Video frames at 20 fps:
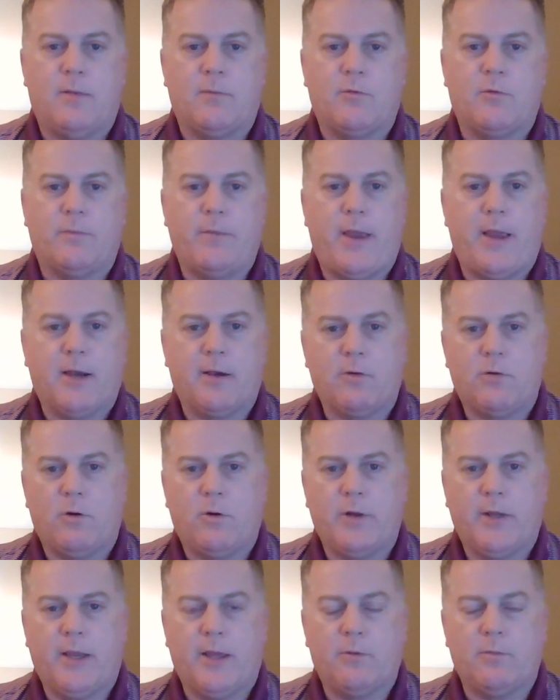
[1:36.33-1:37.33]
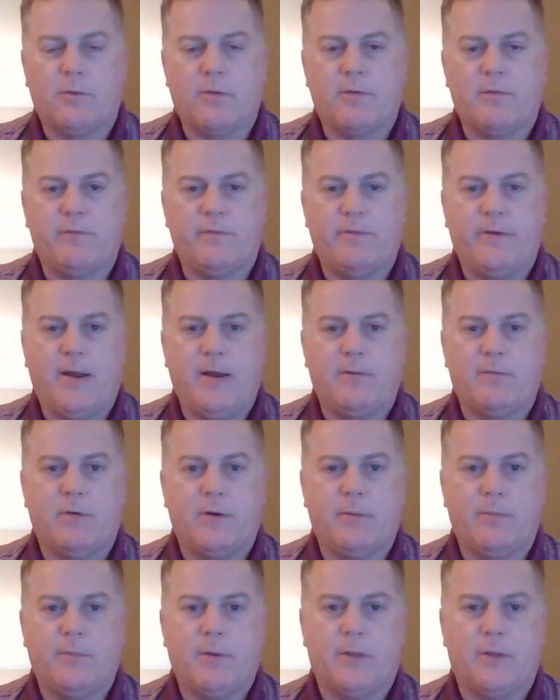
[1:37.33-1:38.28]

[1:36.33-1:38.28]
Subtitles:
So McEnroe again was the favorite,